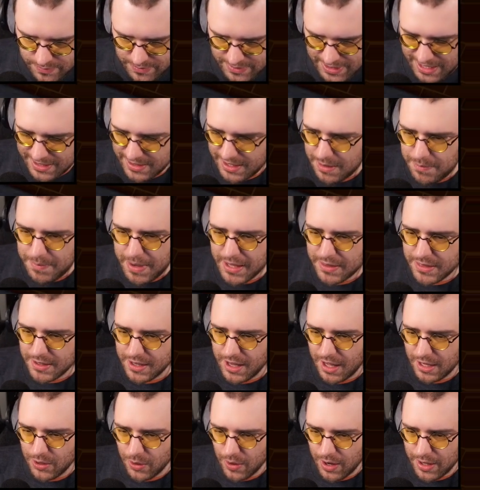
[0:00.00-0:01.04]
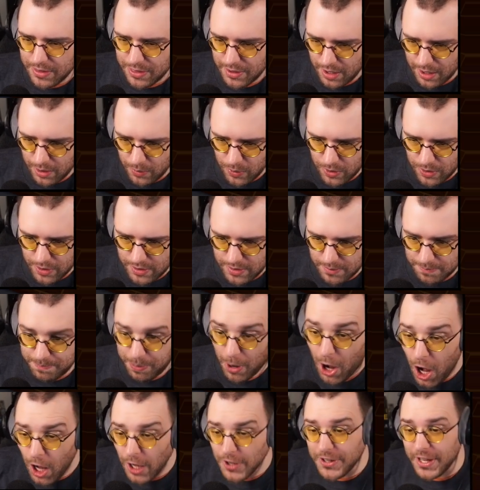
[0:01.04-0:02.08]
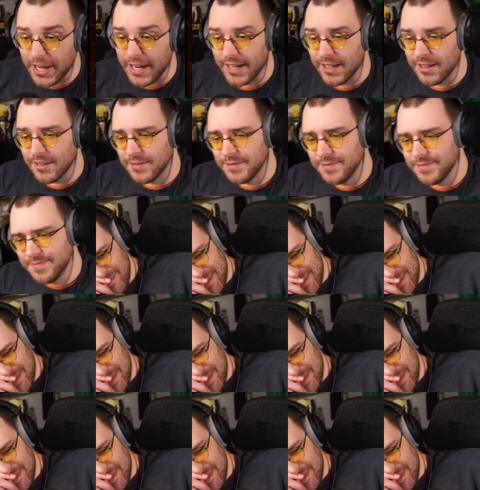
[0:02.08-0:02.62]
It didn't make the color I thought it would. Balding!